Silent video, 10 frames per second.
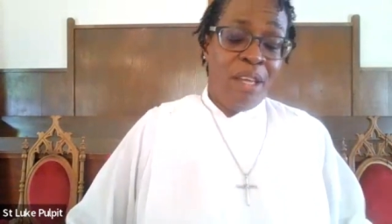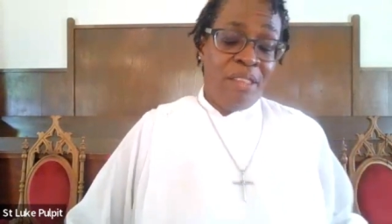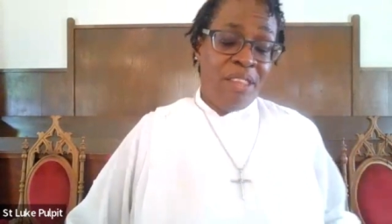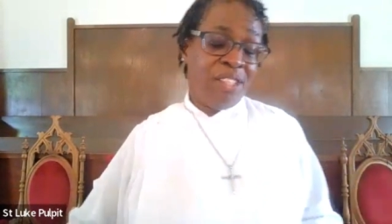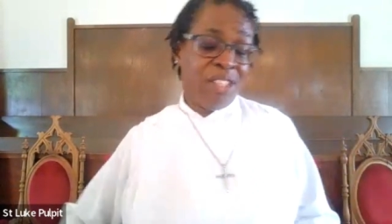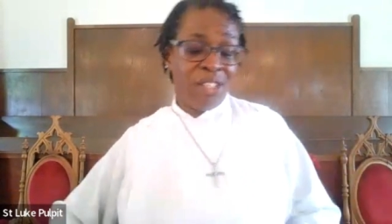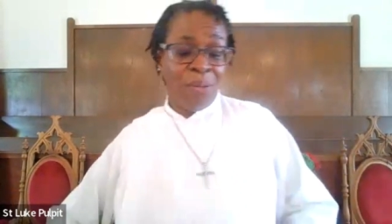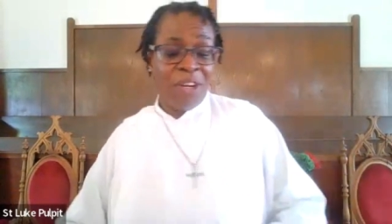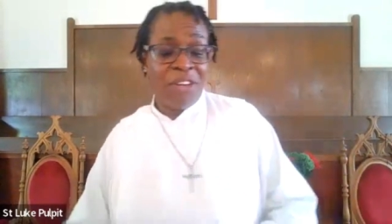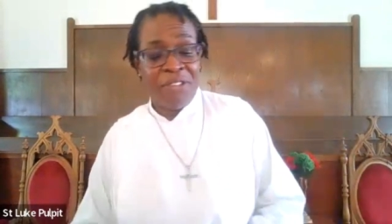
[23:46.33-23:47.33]
This is the
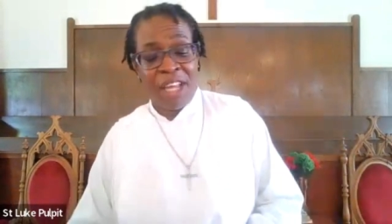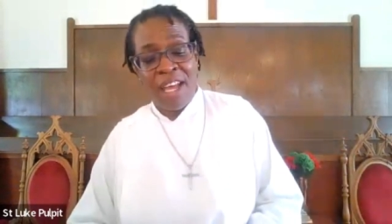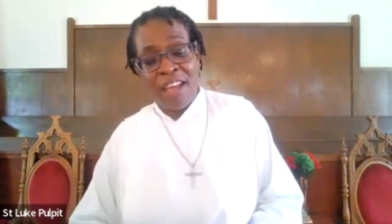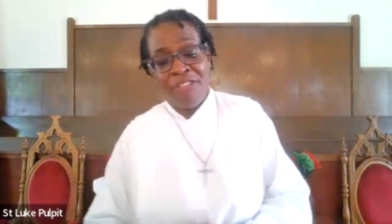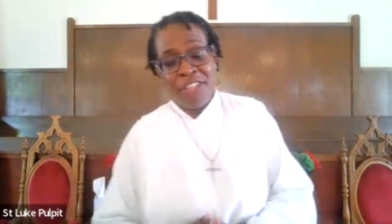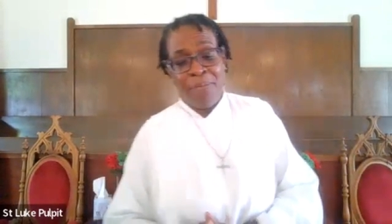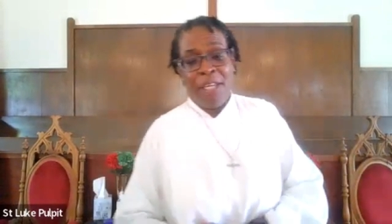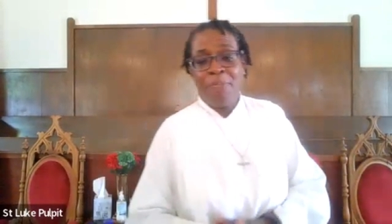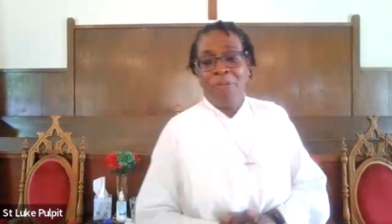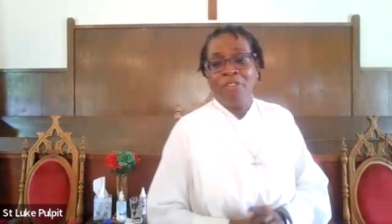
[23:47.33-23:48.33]
word of God for the
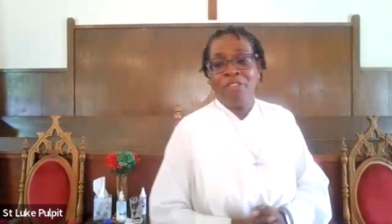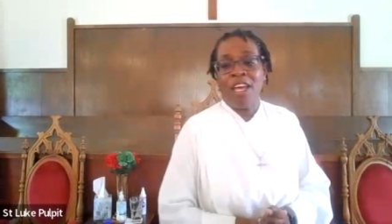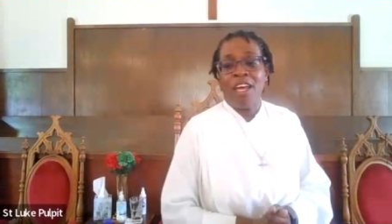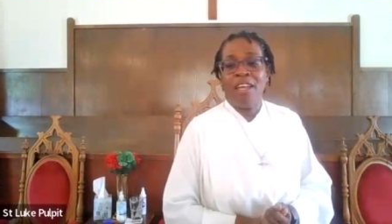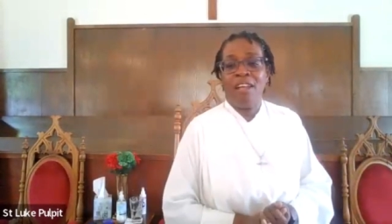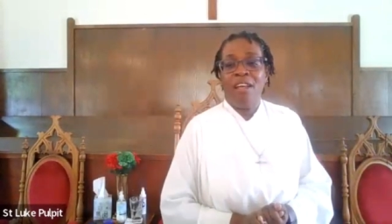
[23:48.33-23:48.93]
people of God.